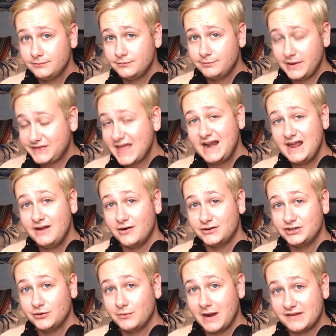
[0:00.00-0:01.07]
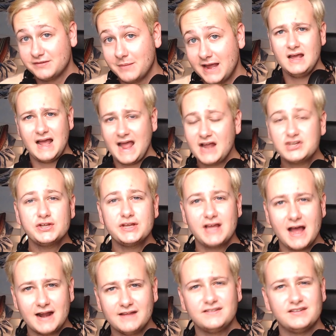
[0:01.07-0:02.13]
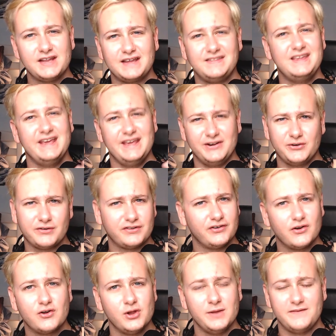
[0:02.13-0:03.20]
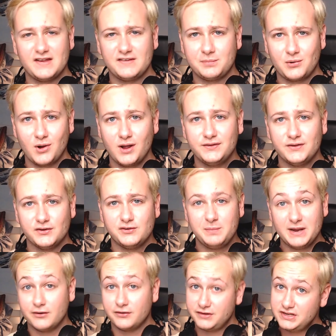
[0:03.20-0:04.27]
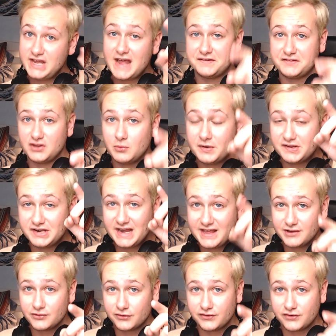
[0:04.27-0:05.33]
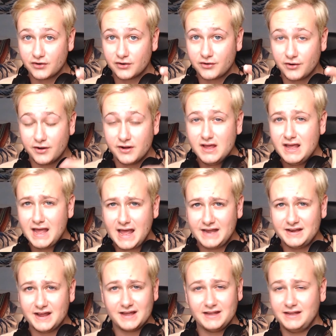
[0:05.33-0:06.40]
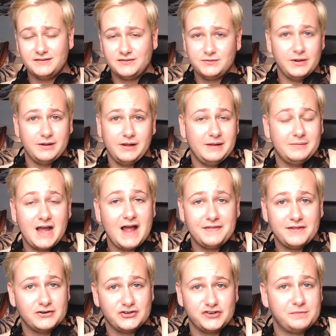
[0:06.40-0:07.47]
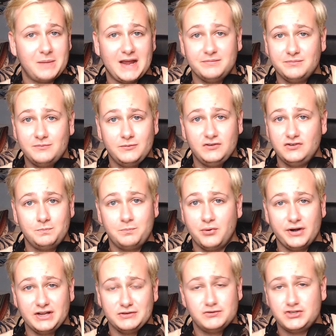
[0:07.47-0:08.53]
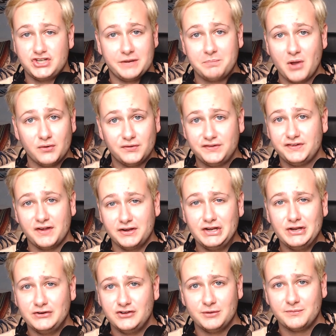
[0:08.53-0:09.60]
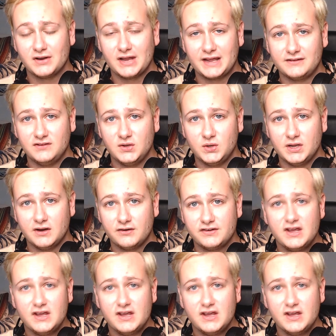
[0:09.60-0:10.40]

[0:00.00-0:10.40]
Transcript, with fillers: But that ain't on your resume. I actually got into like the inner circle of Esperanto speakers, and yes, there is an inner circle, and uh, it's I got there just by putting shit posts on YouTube for like two years.